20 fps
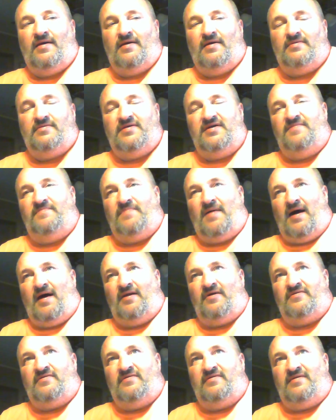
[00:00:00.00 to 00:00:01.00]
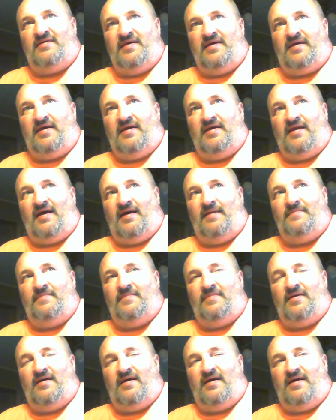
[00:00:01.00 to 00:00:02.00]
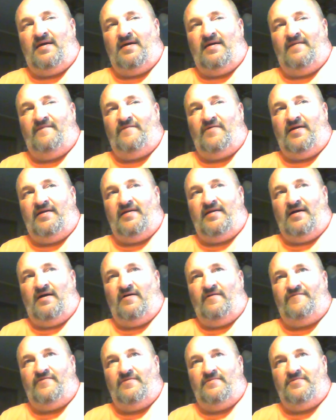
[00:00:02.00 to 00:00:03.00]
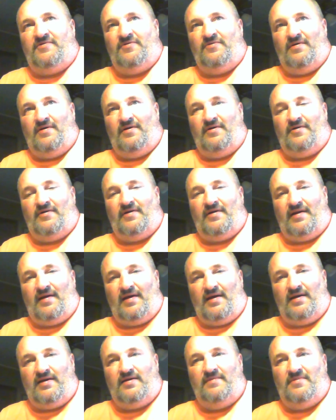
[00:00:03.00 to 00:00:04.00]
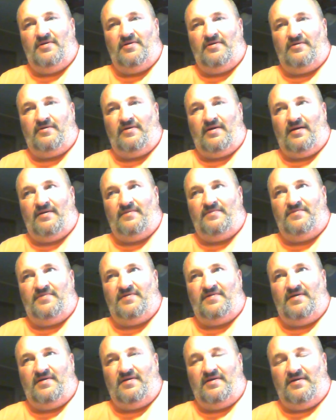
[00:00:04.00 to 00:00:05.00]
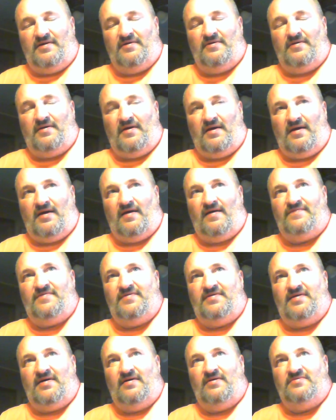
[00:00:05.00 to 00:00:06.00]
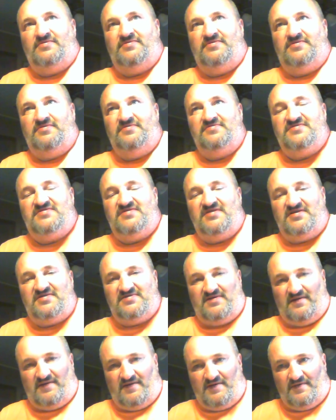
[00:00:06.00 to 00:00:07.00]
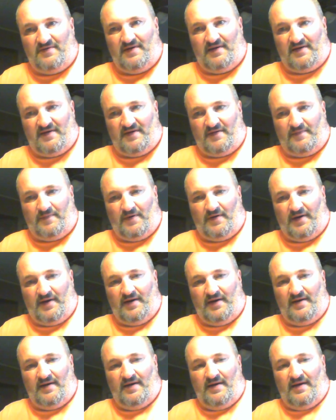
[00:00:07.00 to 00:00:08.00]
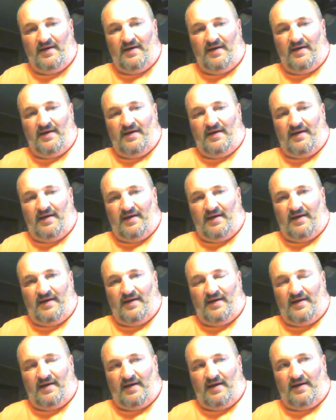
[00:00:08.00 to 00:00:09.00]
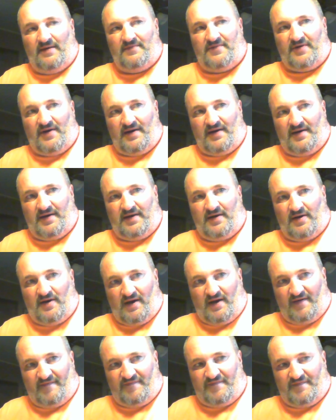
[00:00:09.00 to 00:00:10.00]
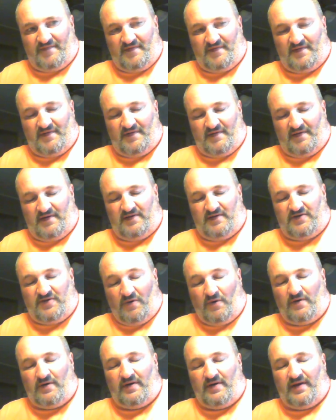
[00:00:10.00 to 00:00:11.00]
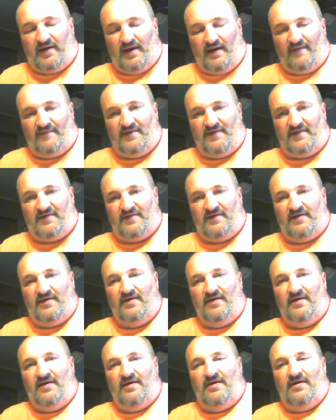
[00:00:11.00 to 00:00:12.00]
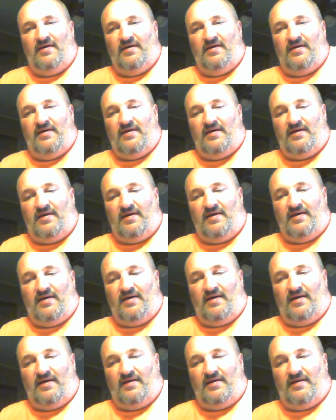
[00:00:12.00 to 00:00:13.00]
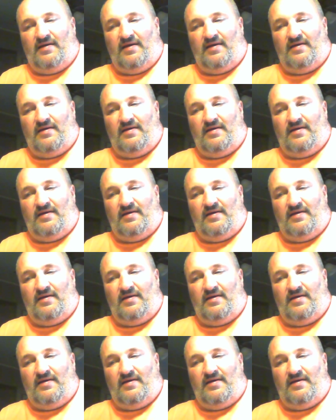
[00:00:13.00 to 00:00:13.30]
these bottles leaking, I'm have went down from 290 milligrams in a year and a half down to 62 at this point, and I'm trying to get off totally, obviously. And